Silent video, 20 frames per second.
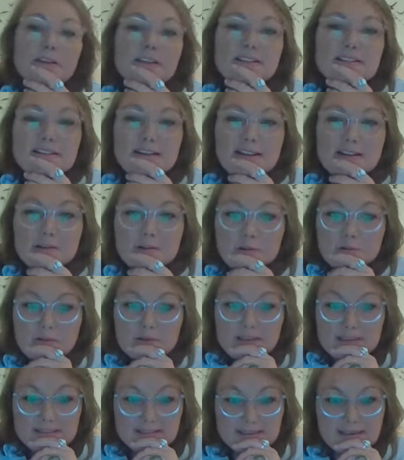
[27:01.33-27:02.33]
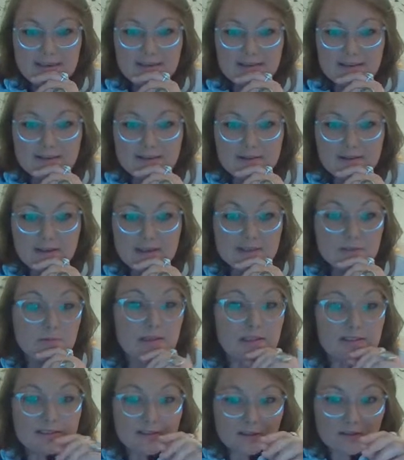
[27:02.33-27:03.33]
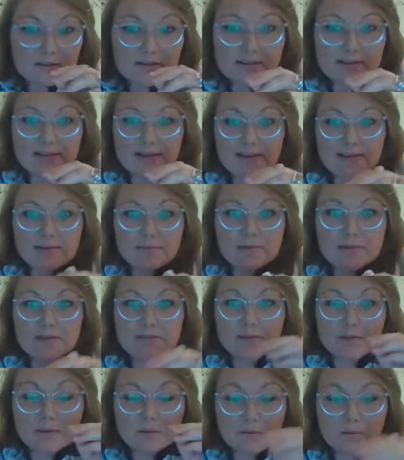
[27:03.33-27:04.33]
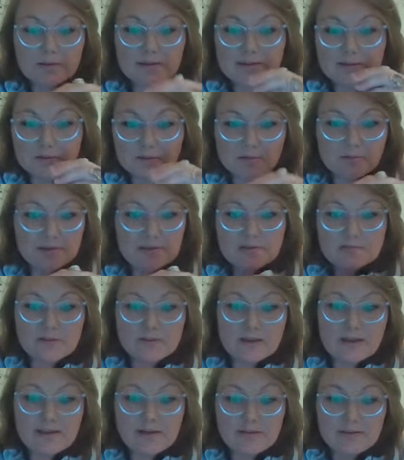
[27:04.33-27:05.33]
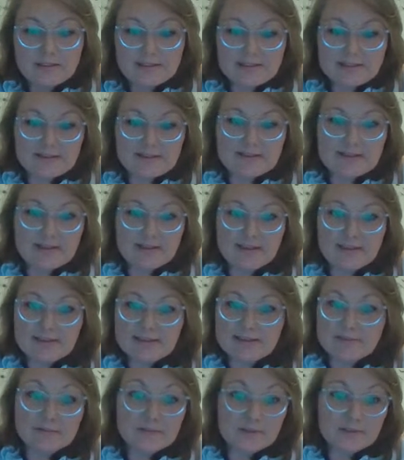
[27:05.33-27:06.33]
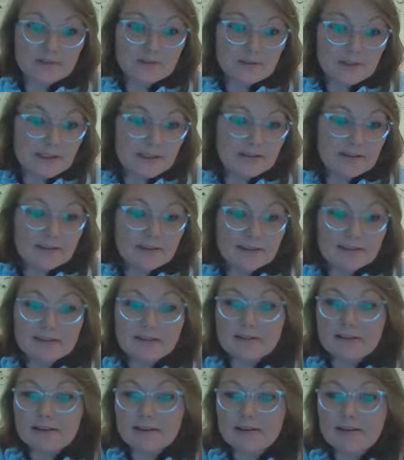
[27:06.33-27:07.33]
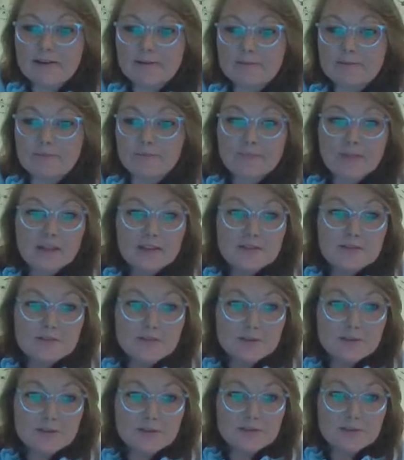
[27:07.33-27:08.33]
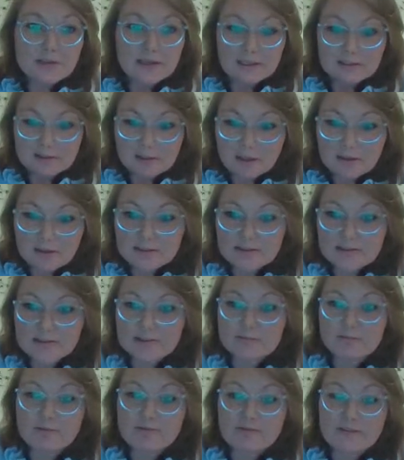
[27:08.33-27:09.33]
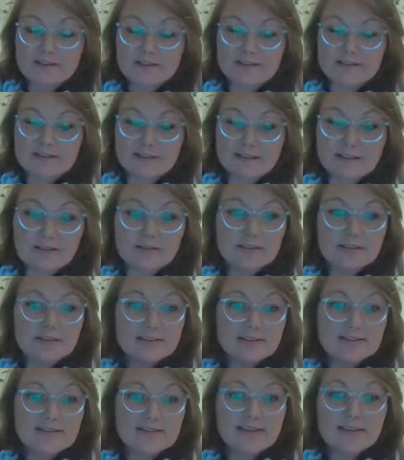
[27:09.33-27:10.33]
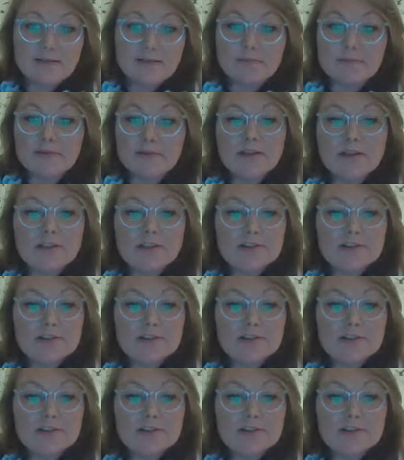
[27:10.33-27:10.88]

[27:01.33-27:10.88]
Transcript: So pulling together all these data, as well as older data, because we always rely on existing data when you do anything. So to acknowledge Professor Dingle and his team,